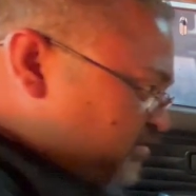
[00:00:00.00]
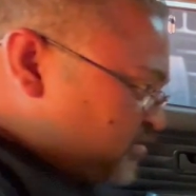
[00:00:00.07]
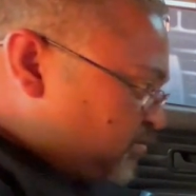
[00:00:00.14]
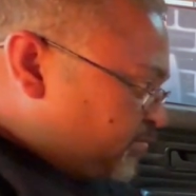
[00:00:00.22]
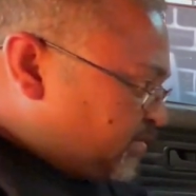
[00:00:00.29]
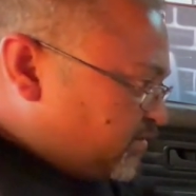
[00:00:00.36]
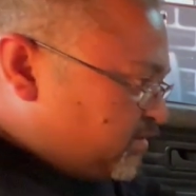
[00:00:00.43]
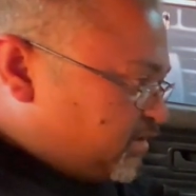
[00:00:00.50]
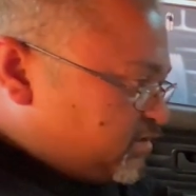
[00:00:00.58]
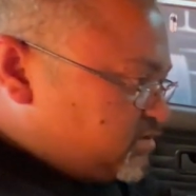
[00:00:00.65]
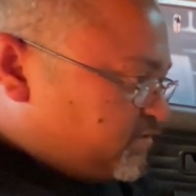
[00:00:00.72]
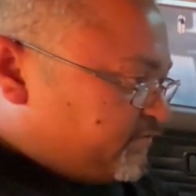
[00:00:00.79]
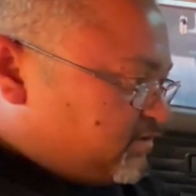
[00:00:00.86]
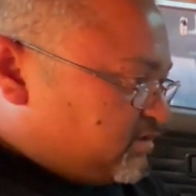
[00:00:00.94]
so we can
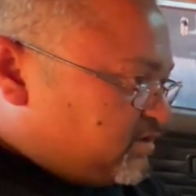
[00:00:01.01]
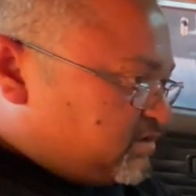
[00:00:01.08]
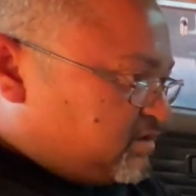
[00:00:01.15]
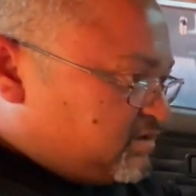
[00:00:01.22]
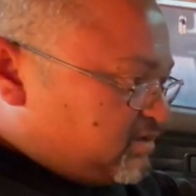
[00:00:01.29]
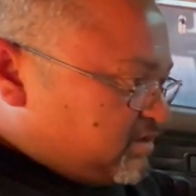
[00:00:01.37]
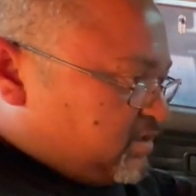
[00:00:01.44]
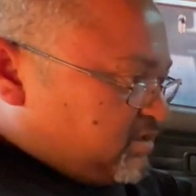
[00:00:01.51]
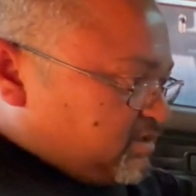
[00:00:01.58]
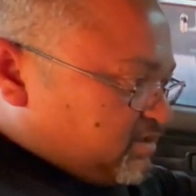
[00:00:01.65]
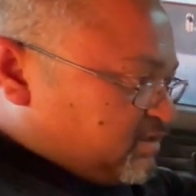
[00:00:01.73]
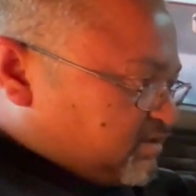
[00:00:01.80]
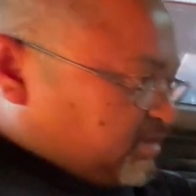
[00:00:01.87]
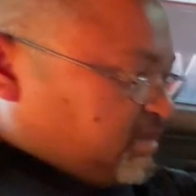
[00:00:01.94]
actually feel that
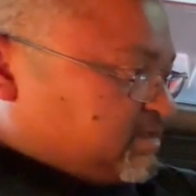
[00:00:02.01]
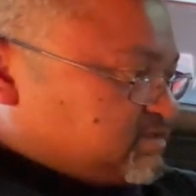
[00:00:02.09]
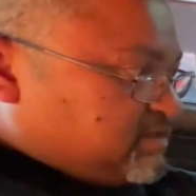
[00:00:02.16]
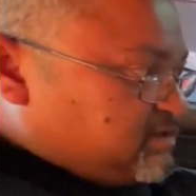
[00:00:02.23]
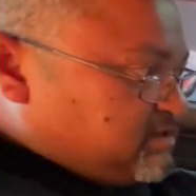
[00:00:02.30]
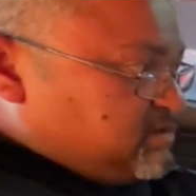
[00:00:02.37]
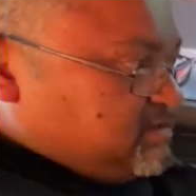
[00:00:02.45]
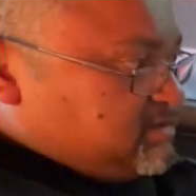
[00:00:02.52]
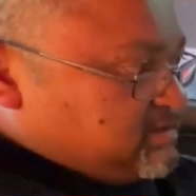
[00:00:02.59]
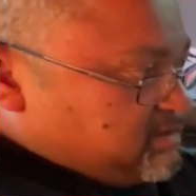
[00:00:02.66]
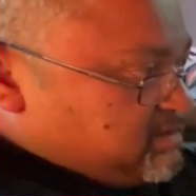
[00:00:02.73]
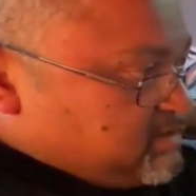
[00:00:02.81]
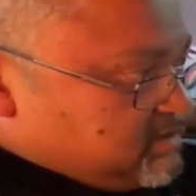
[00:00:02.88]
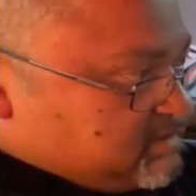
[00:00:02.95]
the cluster
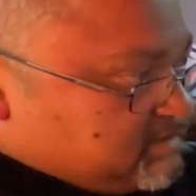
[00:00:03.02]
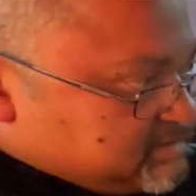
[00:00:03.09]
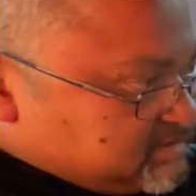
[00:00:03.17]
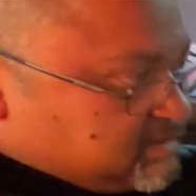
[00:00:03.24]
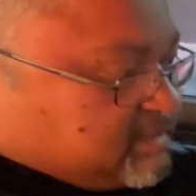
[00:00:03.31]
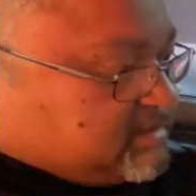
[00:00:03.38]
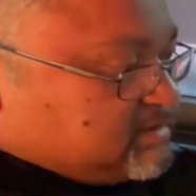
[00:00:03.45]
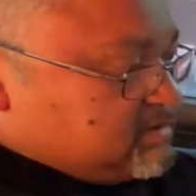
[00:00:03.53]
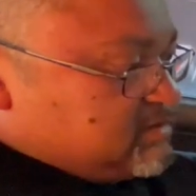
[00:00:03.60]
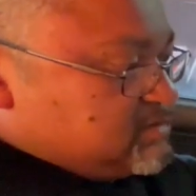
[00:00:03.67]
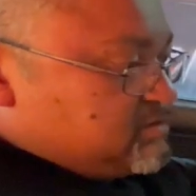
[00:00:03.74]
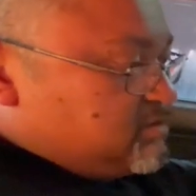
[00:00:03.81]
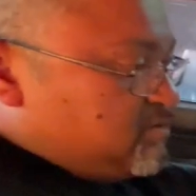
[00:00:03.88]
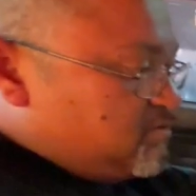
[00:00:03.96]
is tight.
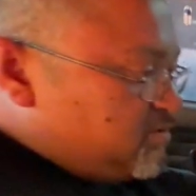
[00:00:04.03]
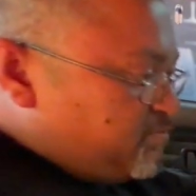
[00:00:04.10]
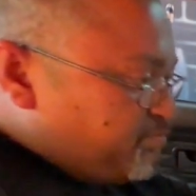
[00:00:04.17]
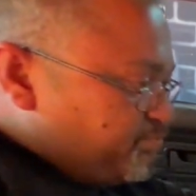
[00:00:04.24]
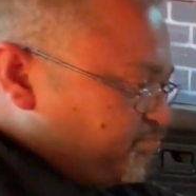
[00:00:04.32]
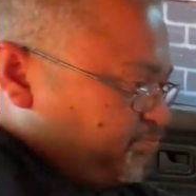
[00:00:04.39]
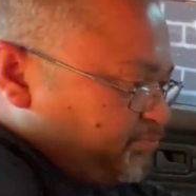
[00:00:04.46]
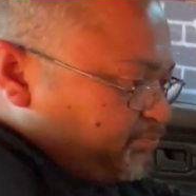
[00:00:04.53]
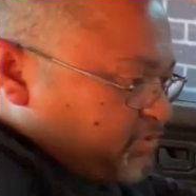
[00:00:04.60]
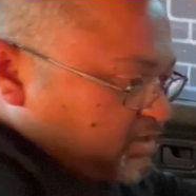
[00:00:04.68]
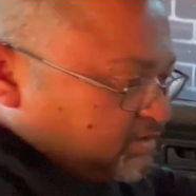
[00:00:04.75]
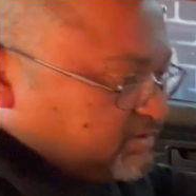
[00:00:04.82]
So the only part